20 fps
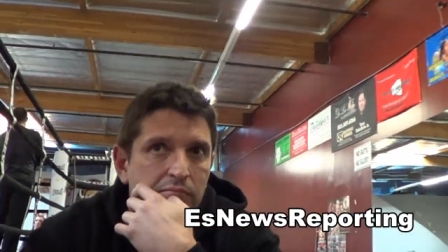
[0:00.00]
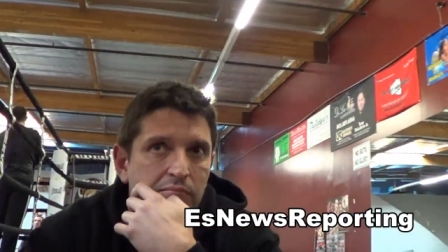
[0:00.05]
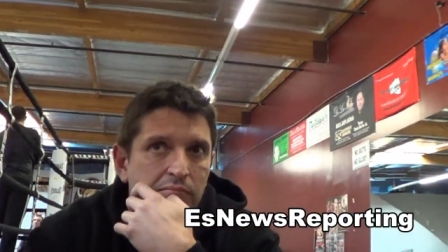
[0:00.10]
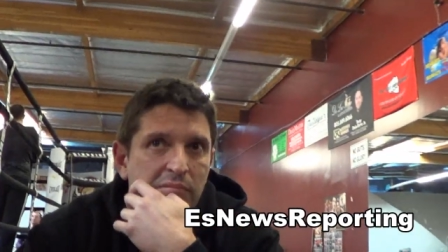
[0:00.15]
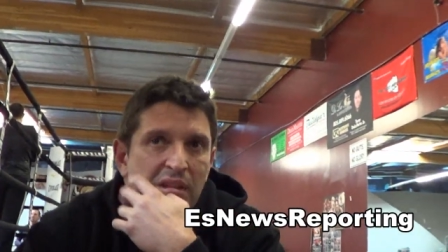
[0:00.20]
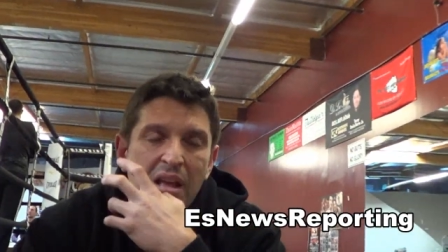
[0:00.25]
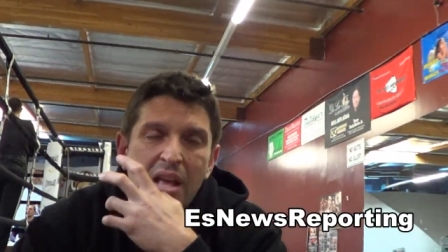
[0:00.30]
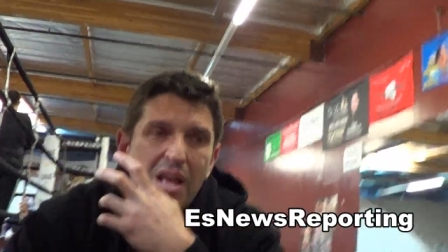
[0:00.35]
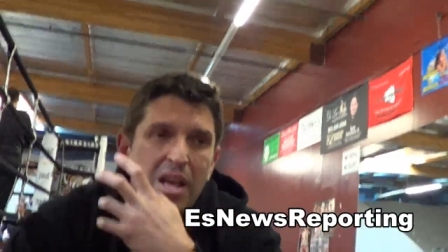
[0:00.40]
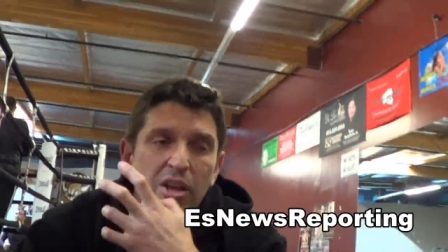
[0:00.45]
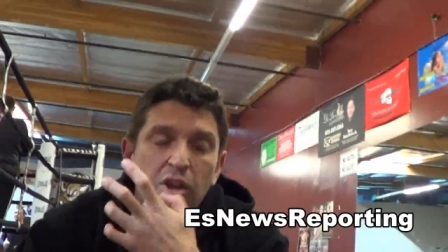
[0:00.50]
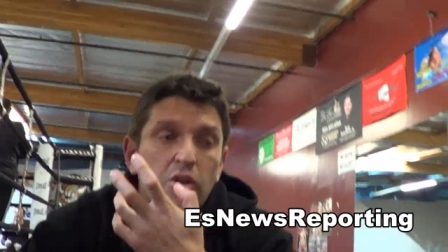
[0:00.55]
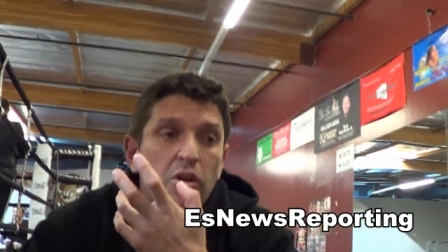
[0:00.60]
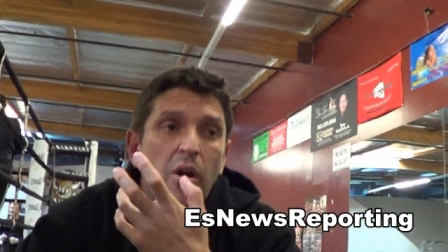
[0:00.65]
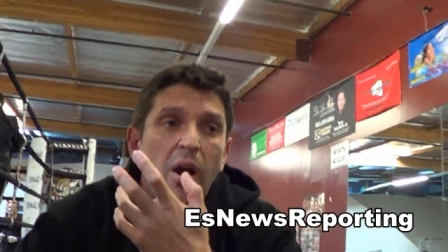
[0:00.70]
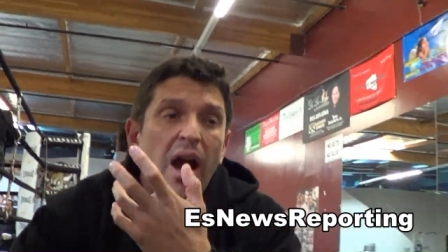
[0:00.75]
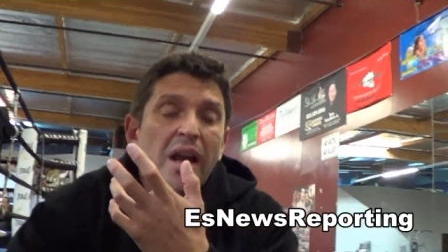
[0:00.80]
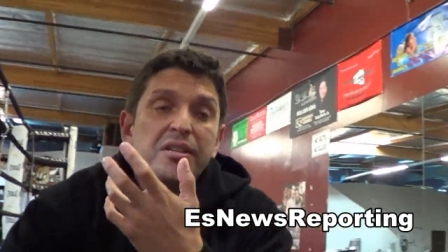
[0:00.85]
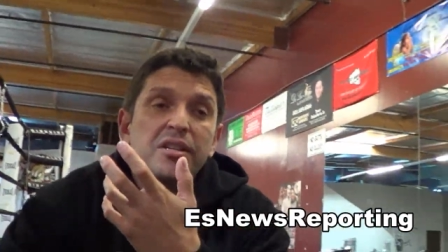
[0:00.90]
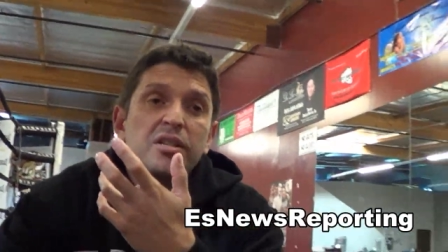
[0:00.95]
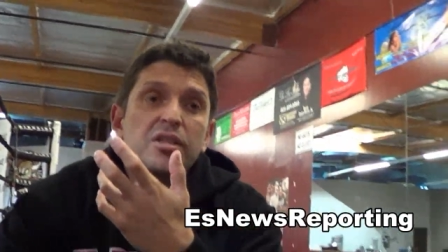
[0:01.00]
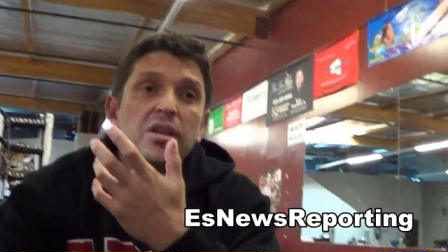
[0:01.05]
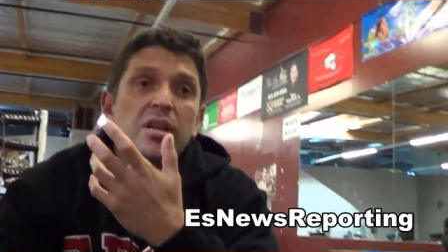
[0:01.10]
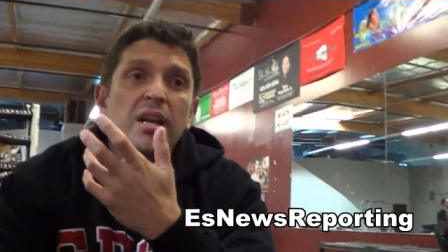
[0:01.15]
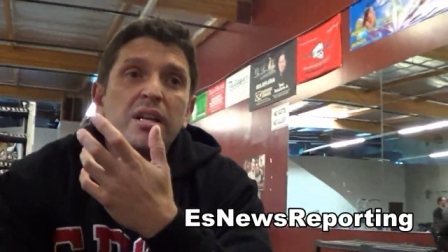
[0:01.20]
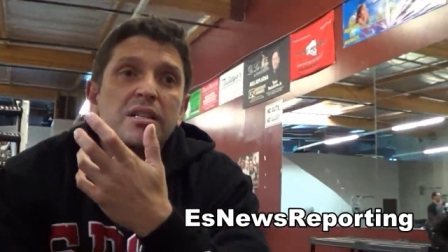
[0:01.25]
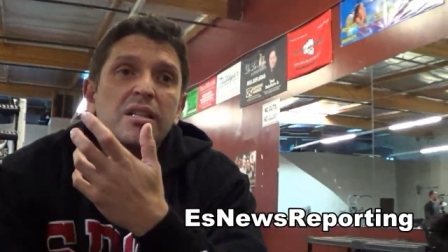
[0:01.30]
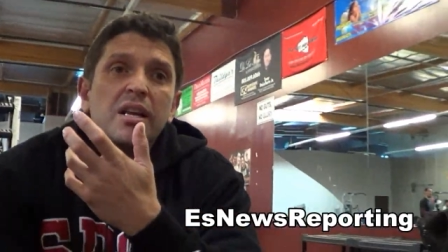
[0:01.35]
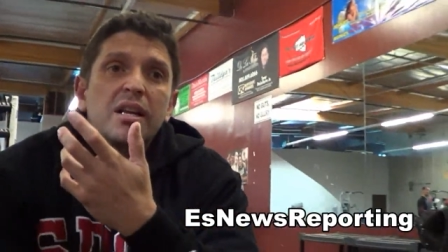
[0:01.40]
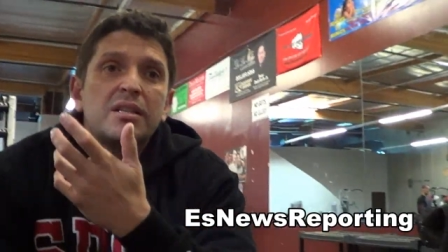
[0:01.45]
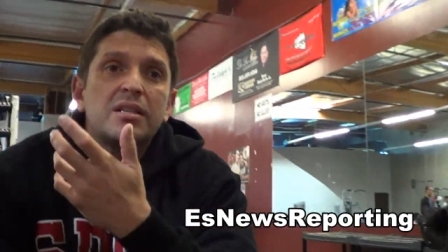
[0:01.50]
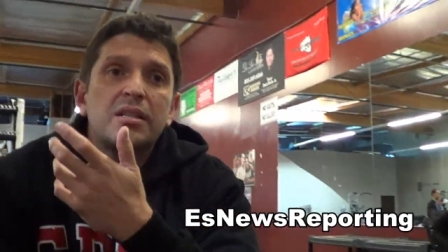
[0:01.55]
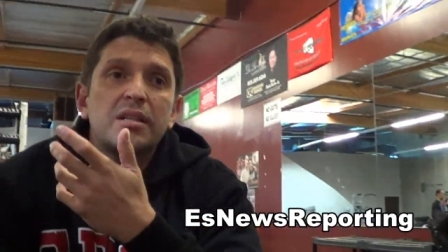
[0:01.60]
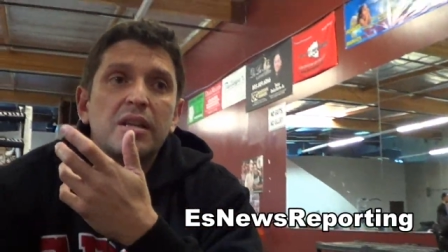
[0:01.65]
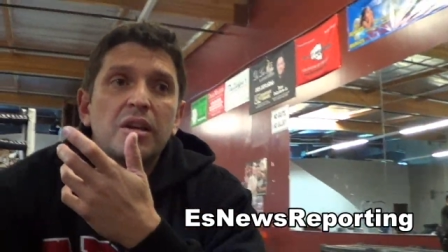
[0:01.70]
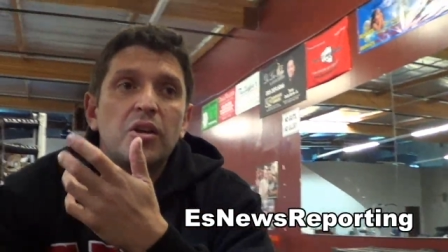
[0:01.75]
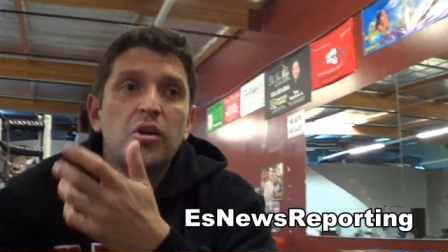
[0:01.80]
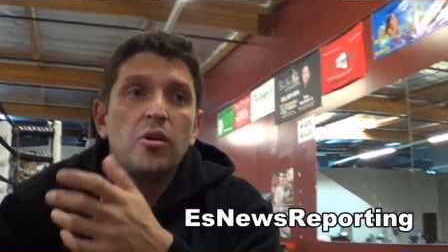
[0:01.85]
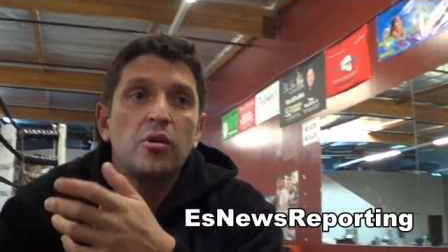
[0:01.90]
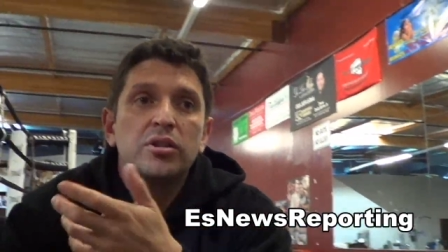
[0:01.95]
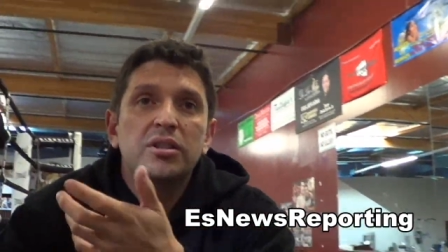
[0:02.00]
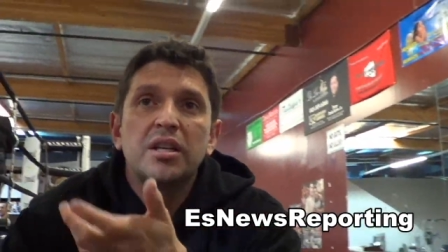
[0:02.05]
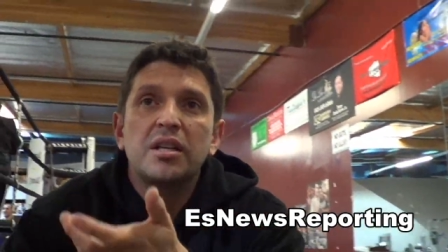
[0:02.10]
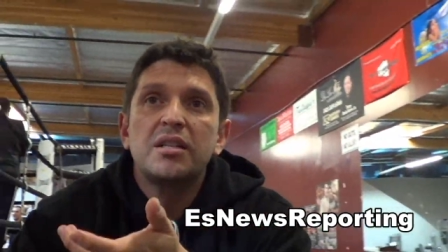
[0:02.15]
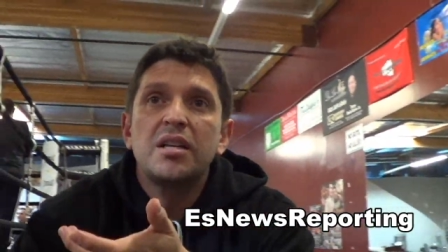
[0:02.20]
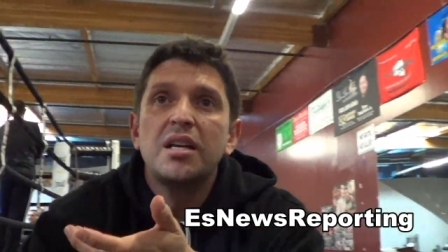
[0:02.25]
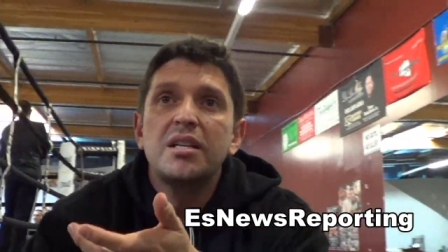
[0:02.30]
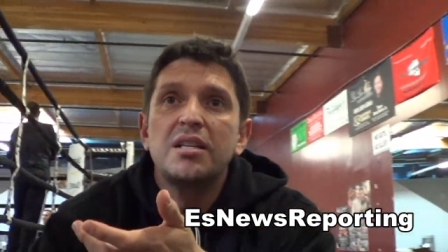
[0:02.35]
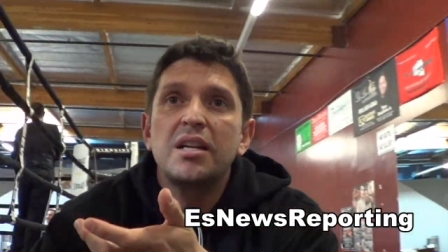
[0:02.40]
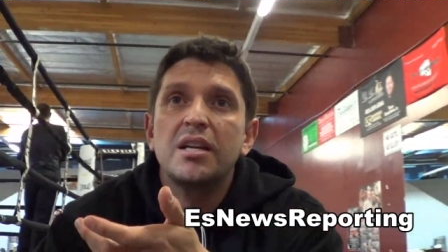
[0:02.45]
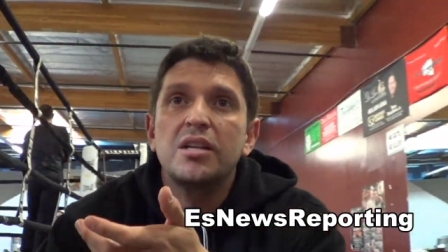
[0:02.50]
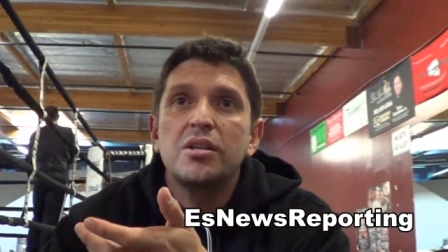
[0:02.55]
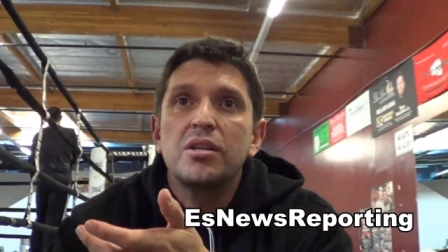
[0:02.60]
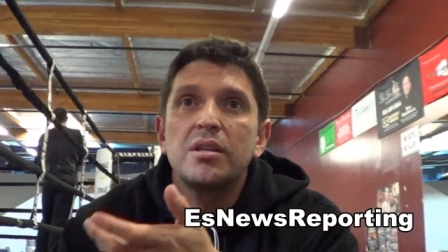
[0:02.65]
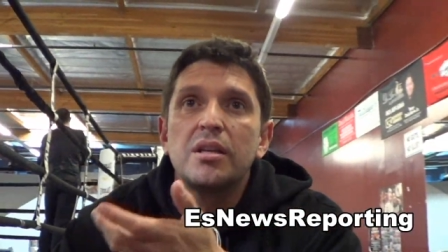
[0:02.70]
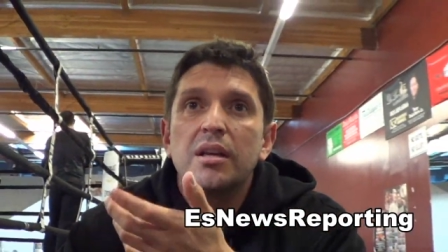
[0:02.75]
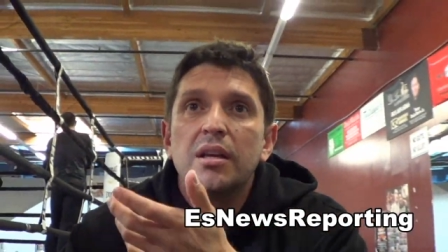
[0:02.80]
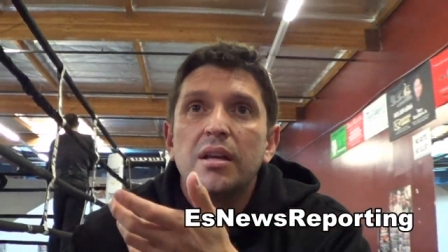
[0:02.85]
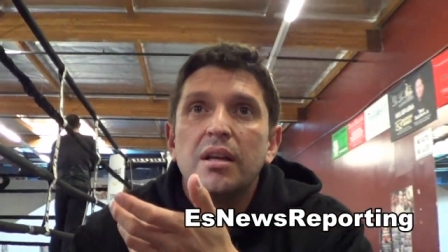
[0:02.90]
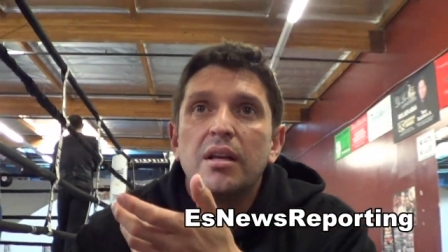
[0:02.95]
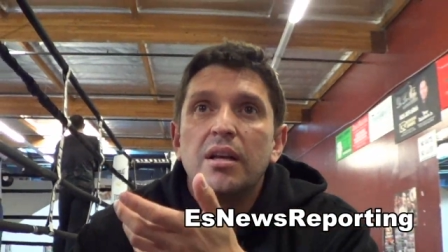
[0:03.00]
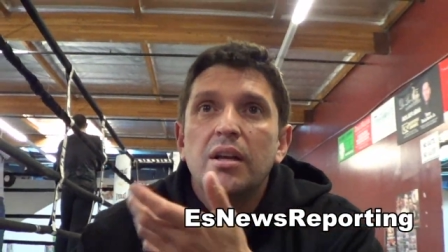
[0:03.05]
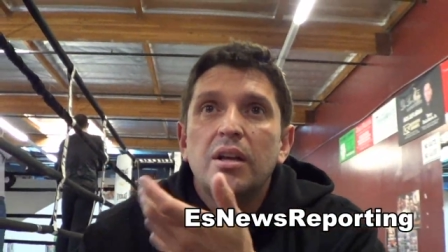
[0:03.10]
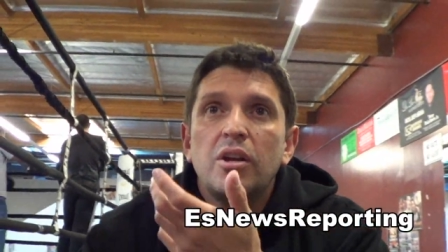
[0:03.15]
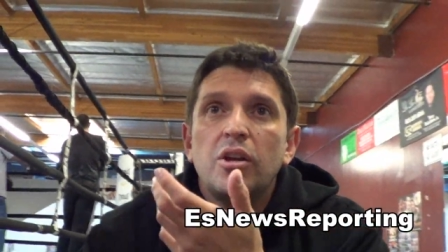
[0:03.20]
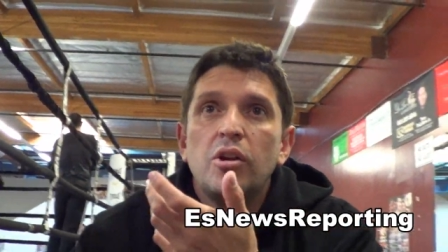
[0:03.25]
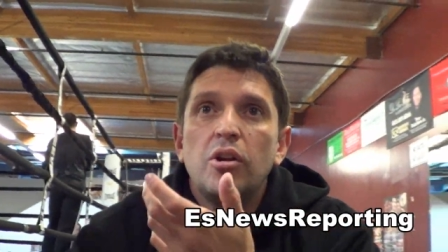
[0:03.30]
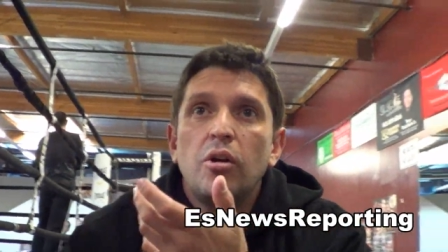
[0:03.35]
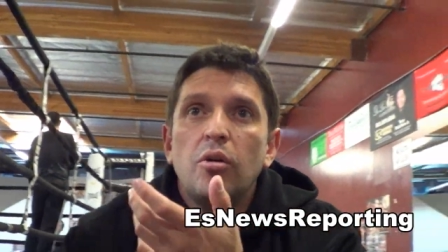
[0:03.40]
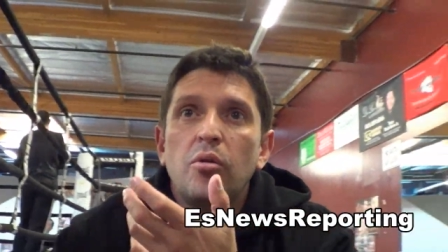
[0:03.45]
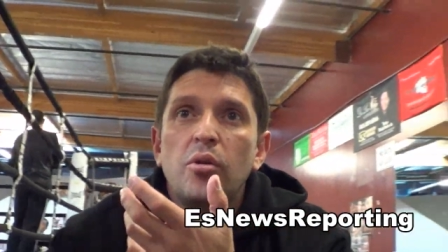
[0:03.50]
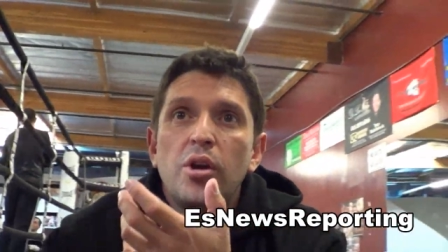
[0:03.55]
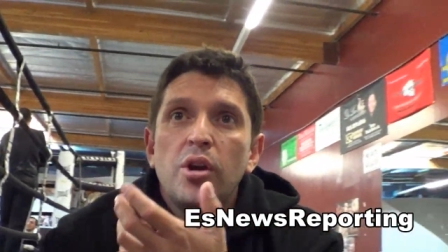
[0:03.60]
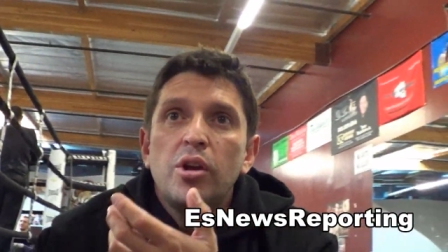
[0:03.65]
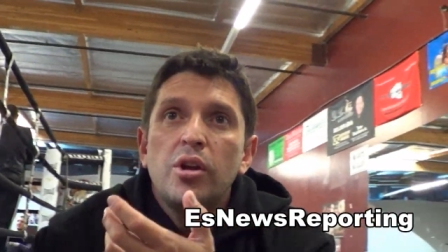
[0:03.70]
times? You know, it's you know, statistics. Yeah. You know,